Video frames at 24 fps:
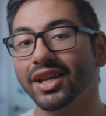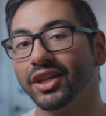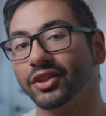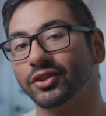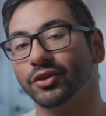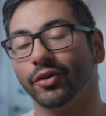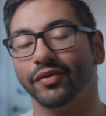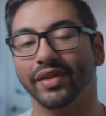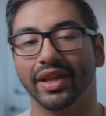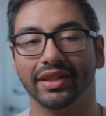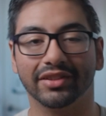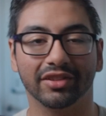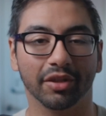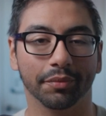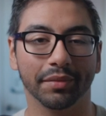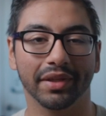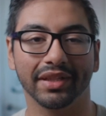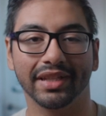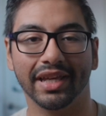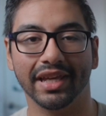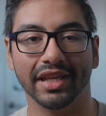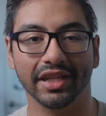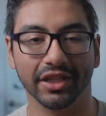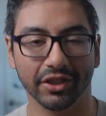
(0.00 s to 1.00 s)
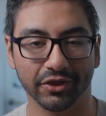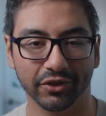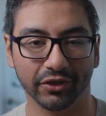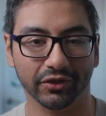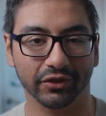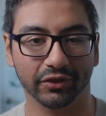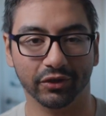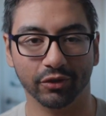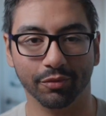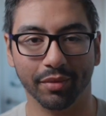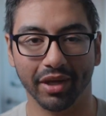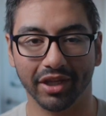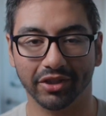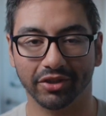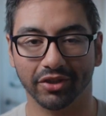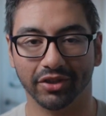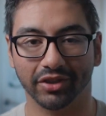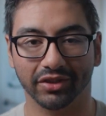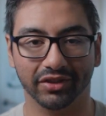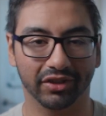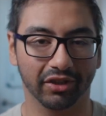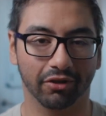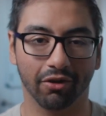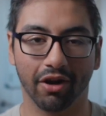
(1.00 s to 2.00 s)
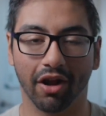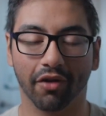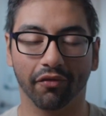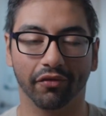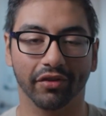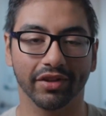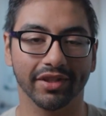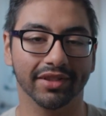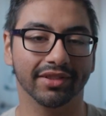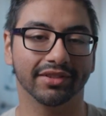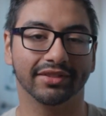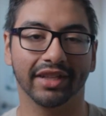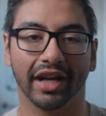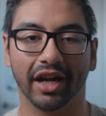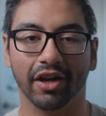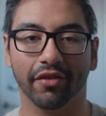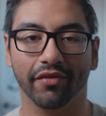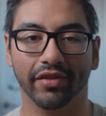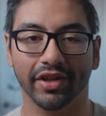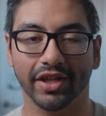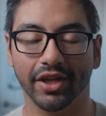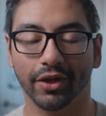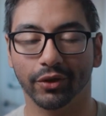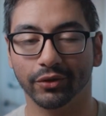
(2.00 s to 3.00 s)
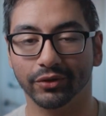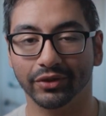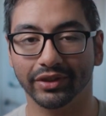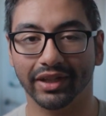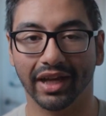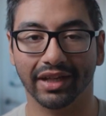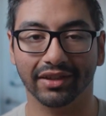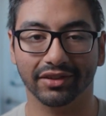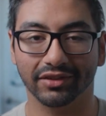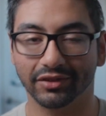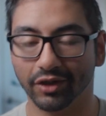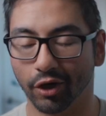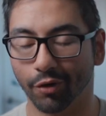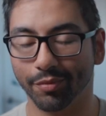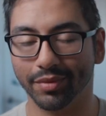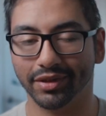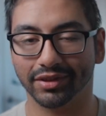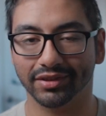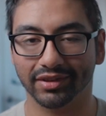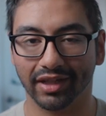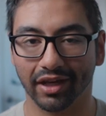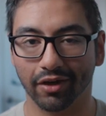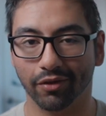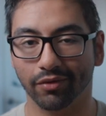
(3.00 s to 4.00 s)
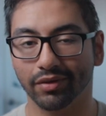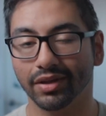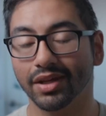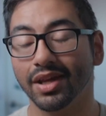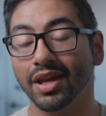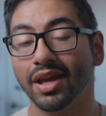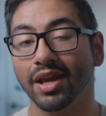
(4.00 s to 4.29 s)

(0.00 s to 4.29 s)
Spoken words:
So if that's something that interests you, make sure to stick around for the entire video so you guys don't miss out.